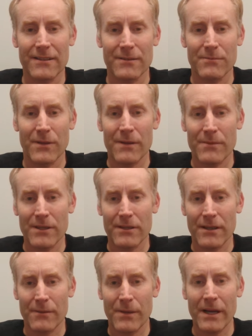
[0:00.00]
that might be a,
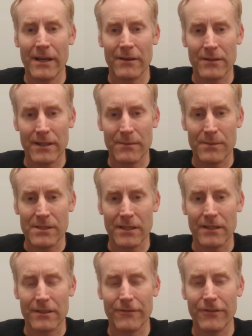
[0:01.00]
a payout on any
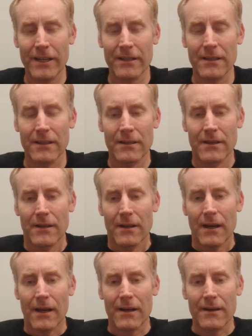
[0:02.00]
particular failure.
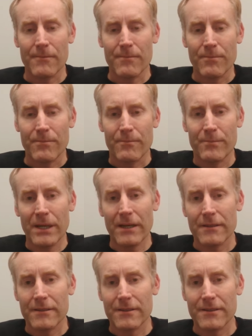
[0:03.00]
Um, but